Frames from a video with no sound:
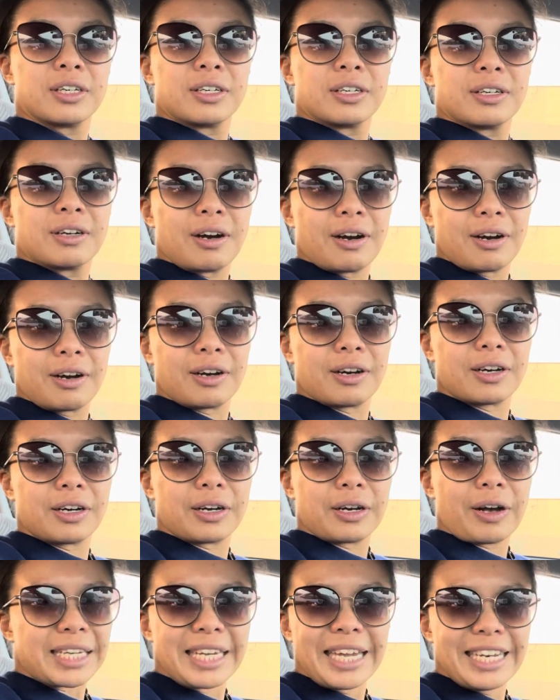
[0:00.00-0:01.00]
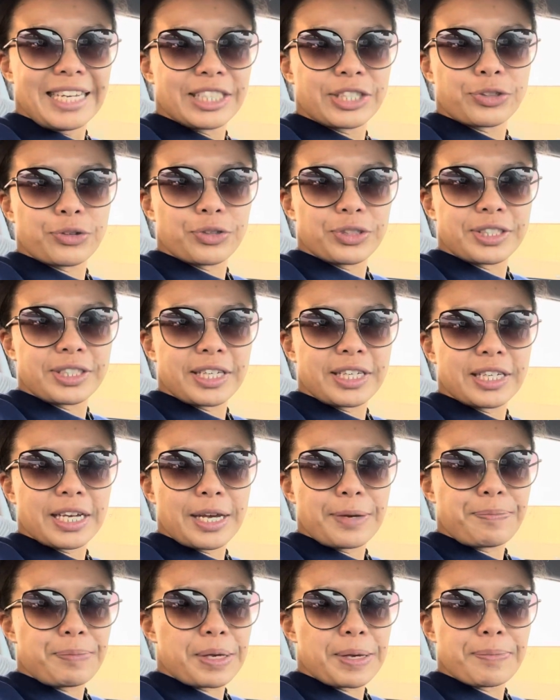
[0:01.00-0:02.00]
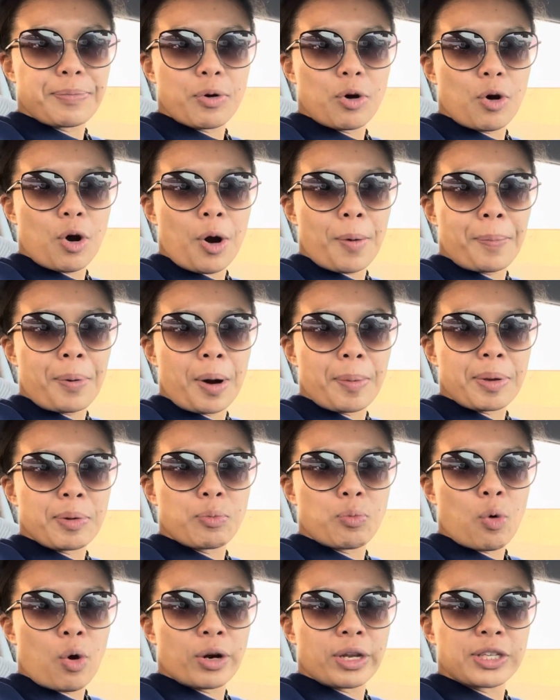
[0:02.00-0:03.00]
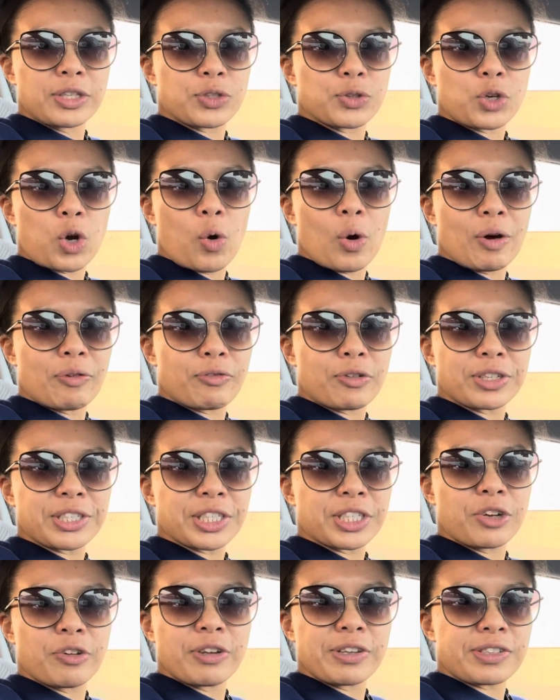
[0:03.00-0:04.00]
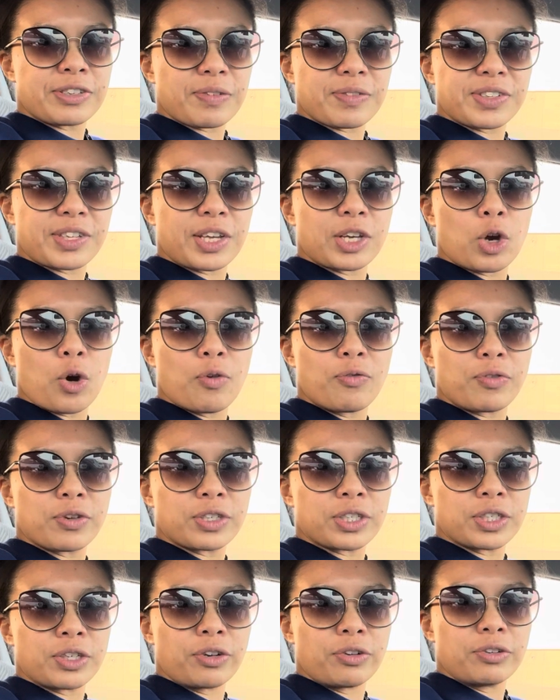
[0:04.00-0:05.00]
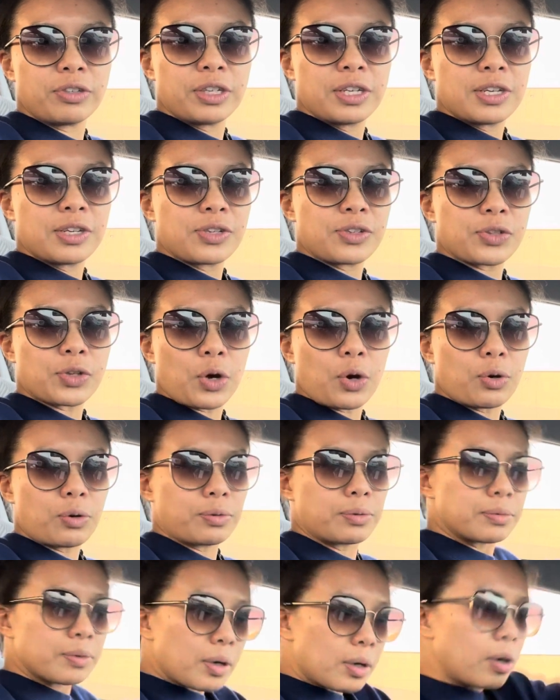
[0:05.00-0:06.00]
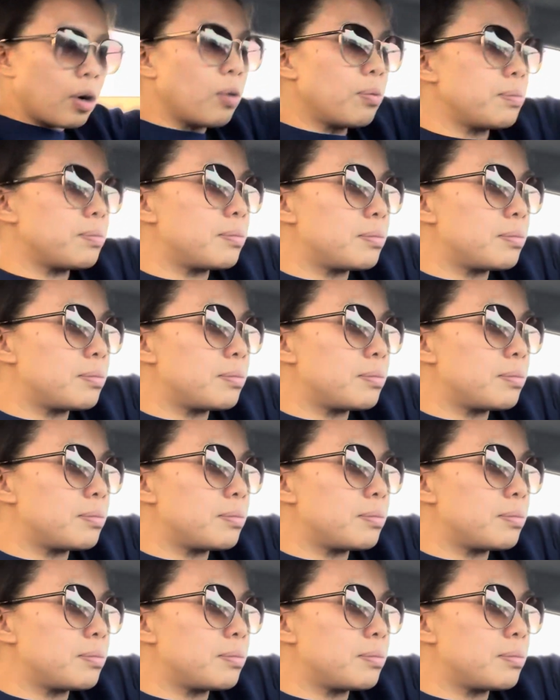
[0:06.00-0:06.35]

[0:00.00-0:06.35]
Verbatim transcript: Ah, and it's Thursday night. People are probably wanting to go out for dinner instead of staying home for dinner. So, oh.